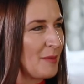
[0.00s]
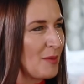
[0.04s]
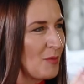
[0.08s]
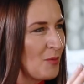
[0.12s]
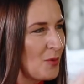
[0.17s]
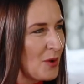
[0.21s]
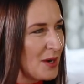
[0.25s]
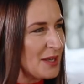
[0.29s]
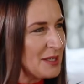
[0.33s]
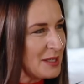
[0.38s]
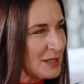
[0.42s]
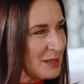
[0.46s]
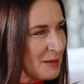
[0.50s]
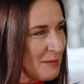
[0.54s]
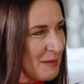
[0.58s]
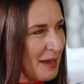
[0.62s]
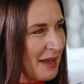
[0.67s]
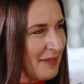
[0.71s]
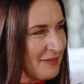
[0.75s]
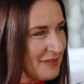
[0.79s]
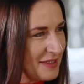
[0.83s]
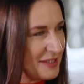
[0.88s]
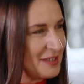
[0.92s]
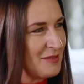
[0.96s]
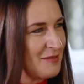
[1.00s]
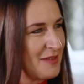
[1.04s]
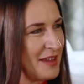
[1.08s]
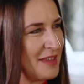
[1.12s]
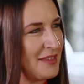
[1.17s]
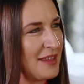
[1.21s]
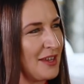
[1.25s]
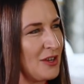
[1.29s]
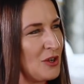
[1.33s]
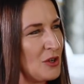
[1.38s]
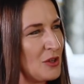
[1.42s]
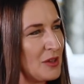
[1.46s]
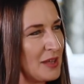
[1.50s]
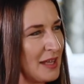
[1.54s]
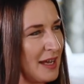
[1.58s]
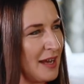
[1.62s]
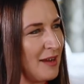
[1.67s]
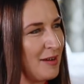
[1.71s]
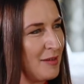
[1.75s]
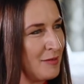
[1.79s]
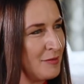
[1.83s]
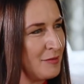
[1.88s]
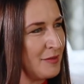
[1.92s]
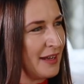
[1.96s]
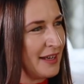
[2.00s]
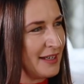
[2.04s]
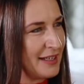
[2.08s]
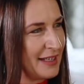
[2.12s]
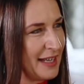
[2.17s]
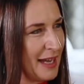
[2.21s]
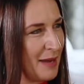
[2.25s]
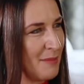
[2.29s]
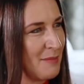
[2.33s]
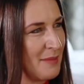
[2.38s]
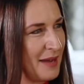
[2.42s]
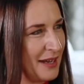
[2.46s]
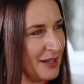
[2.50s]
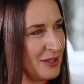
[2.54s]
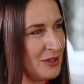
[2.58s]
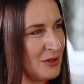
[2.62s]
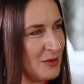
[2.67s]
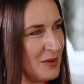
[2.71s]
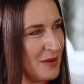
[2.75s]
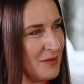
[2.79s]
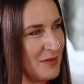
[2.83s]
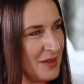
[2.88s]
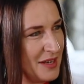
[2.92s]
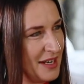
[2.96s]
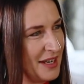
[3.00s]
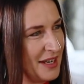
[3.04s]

But what is it about this event that you love and come back to every